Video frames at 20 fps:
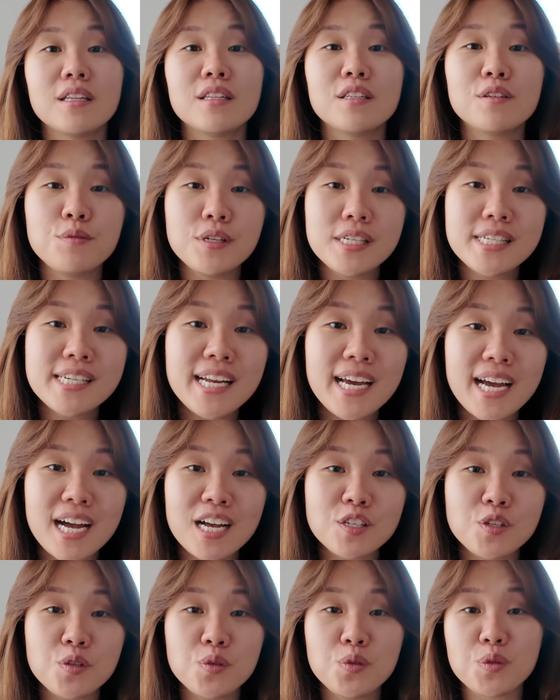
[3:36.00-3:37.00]
The reason I
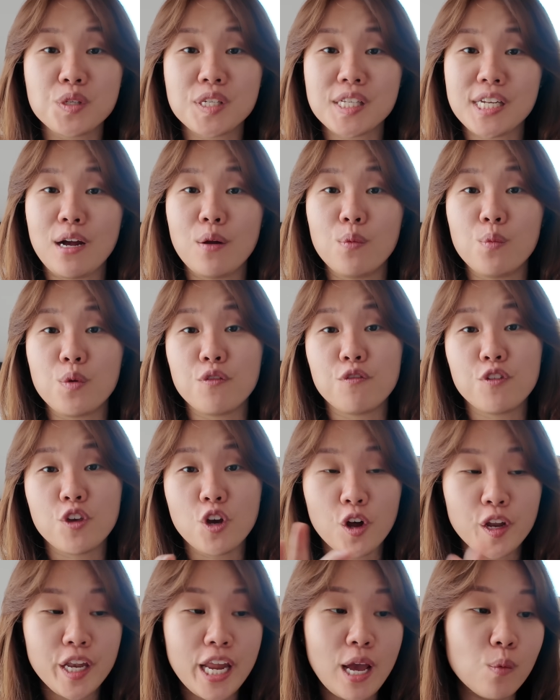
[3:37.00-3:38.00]
ask you to start with
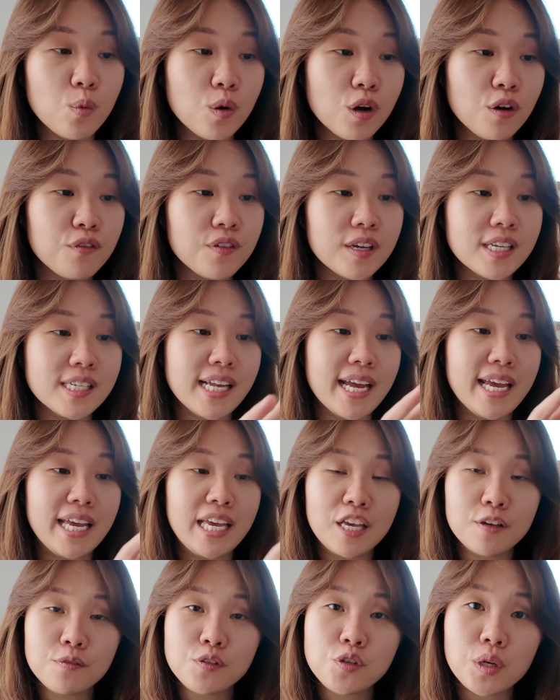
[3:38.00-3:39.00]
your net worth is that it
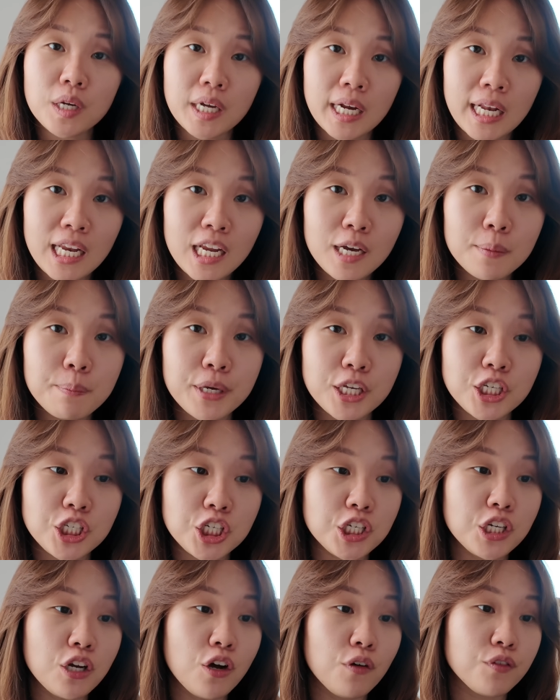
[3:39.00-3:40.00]
gives you a clear
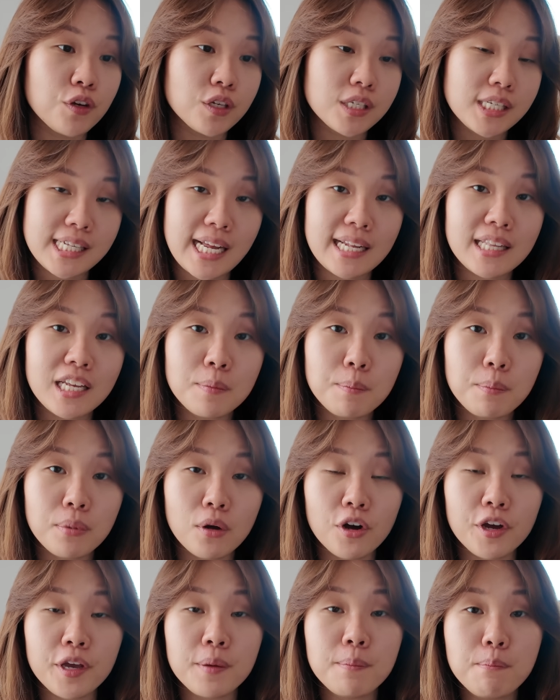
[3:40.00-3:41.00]
picture of your starting
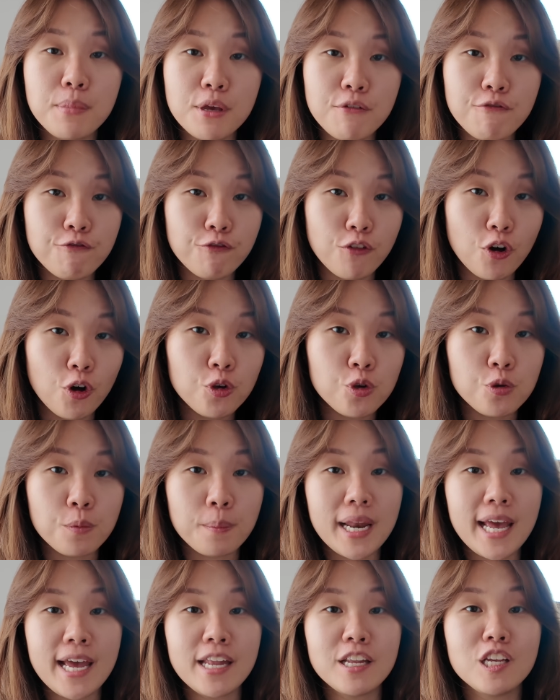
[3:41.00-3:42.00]
point before you
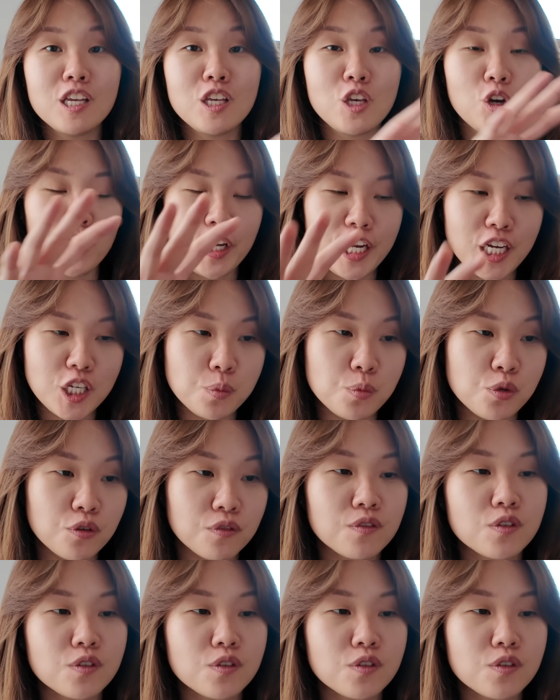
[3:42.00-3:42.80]
plan your next move.